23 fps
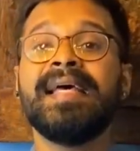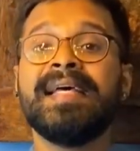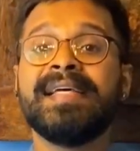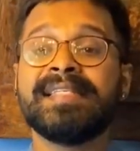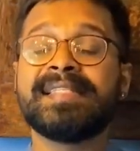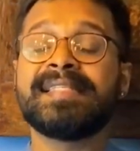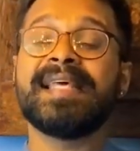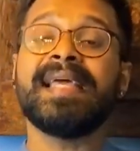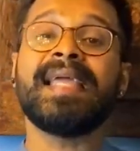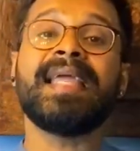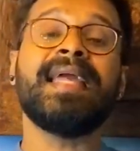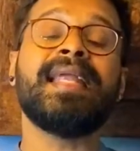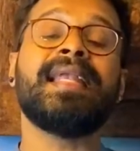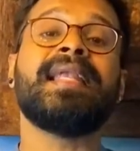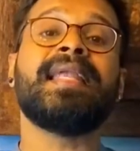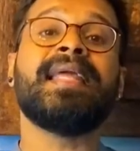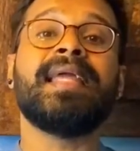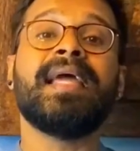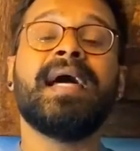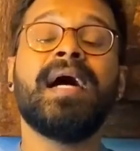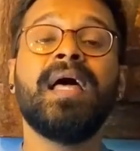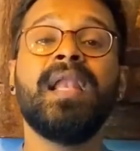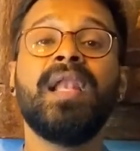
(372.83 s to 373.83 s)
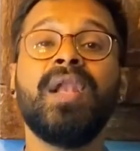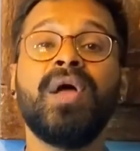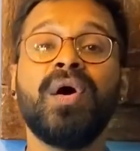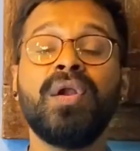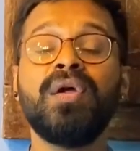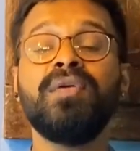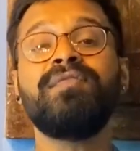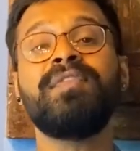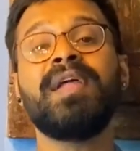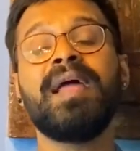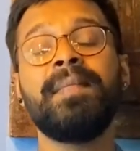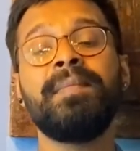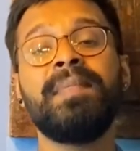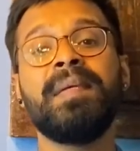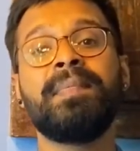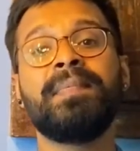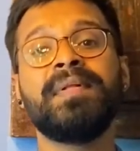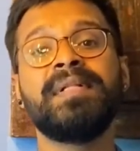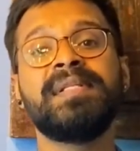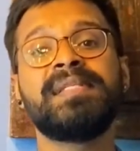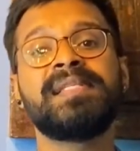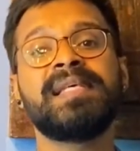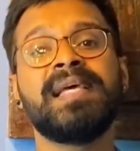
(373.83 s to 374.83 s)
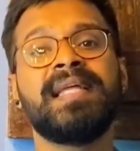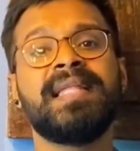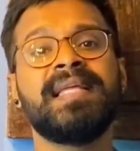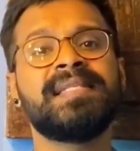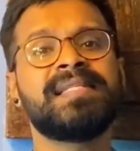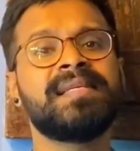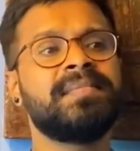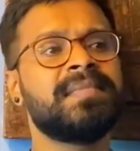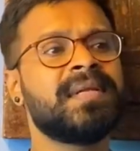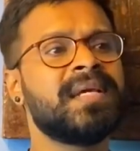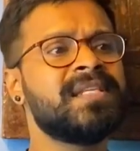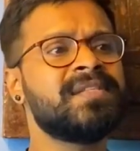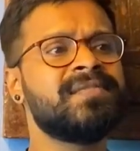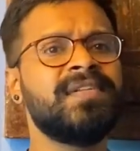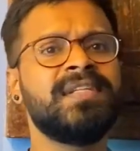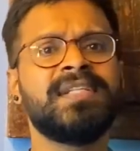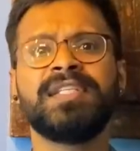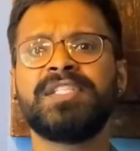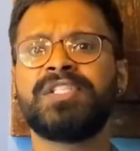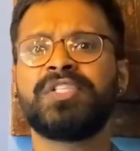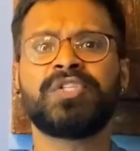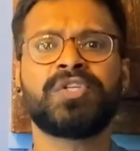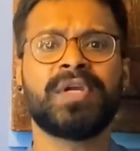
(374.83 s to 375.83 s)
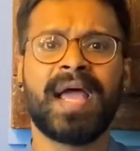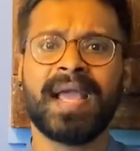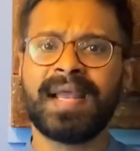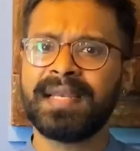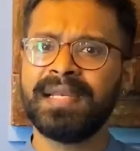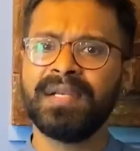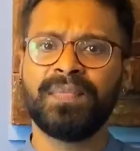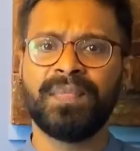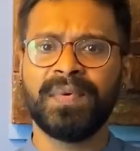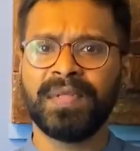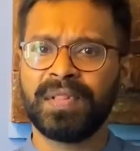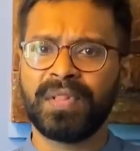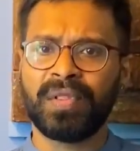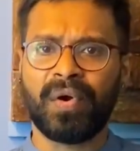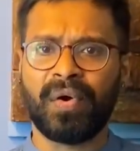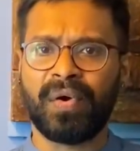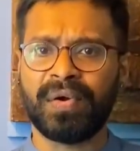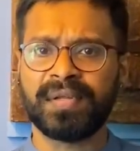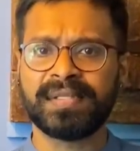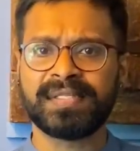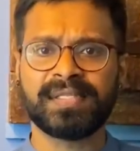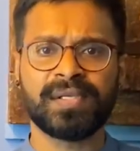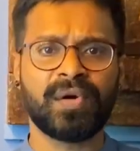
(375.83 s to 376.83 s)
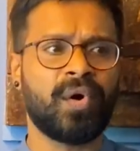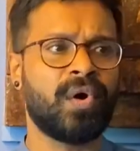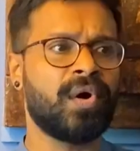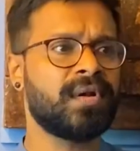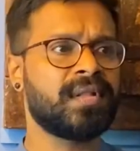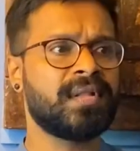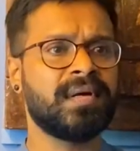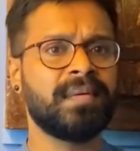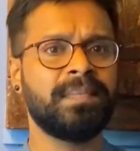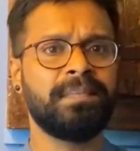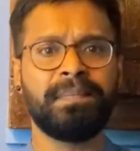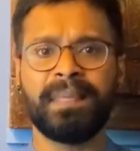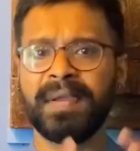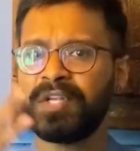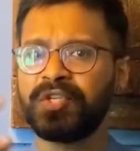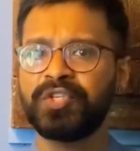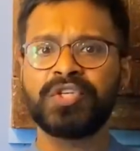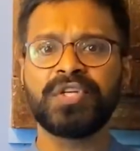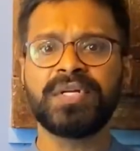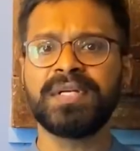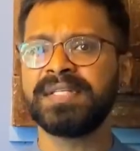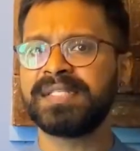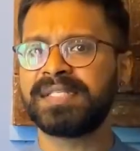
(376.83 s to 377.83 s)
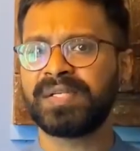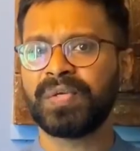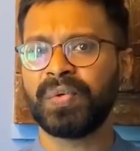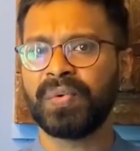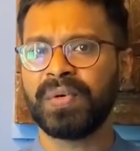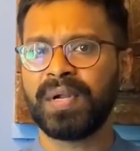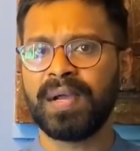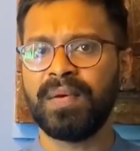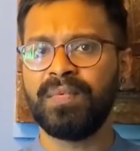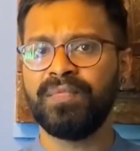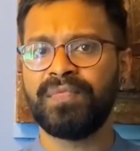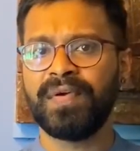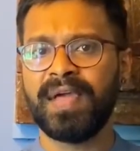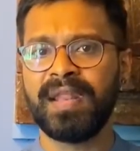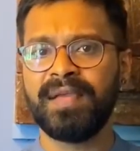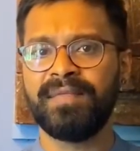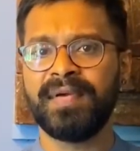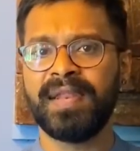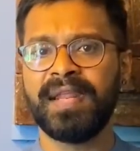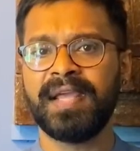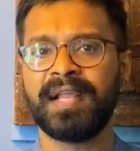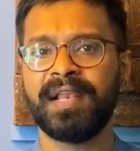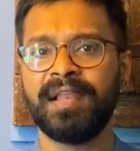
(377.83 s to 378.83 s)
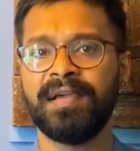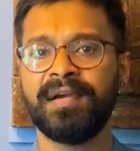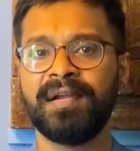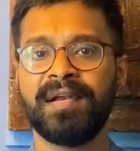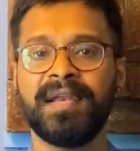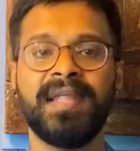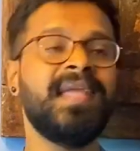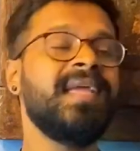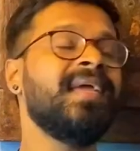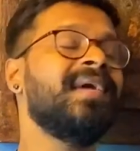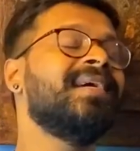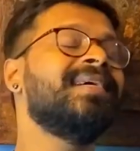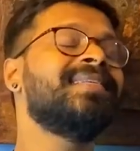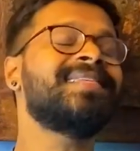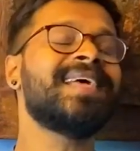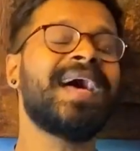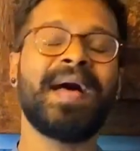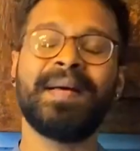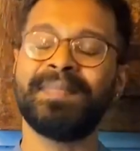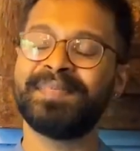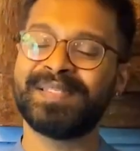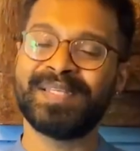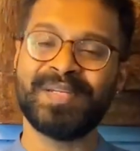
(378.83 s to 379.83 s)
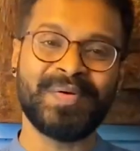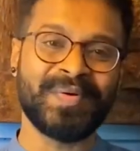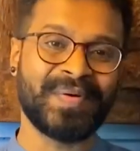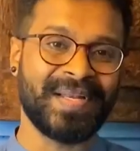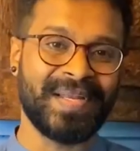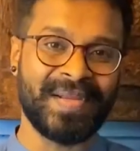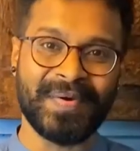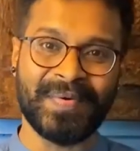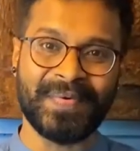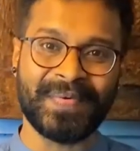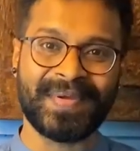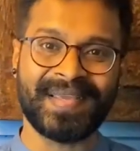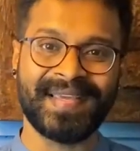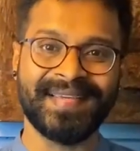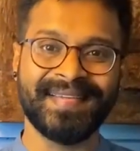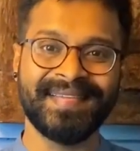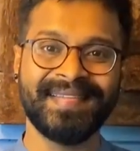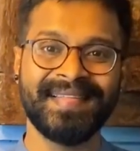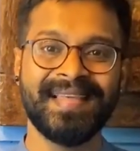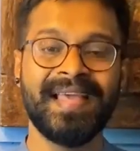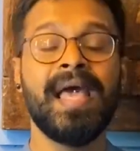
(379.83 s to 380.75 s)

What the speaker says: Secondly, a lot of time people say they sometimes feel distracted with thoughts or the pictures don't come very, very clearly. It's absolutely okay.